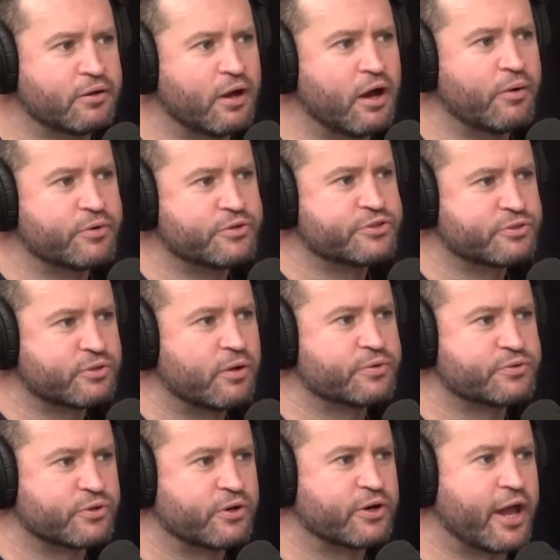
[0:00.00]
I was
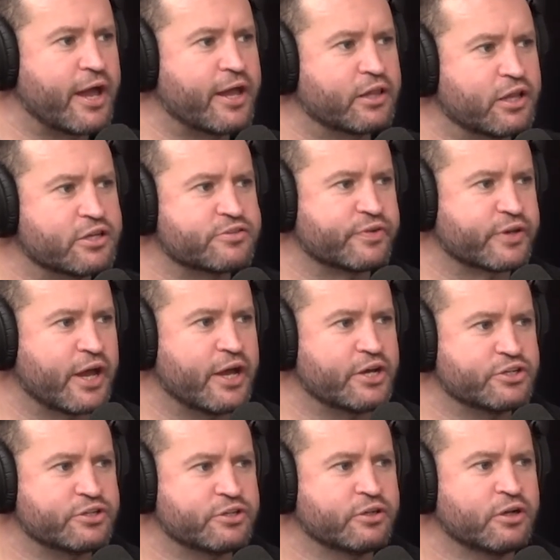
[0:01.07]
on an A
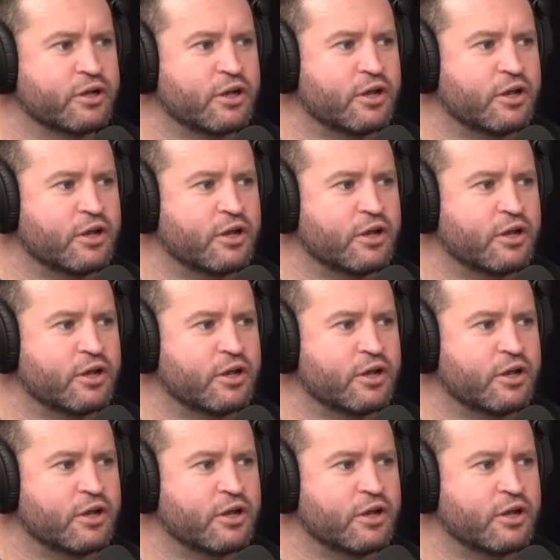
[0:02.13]
classification.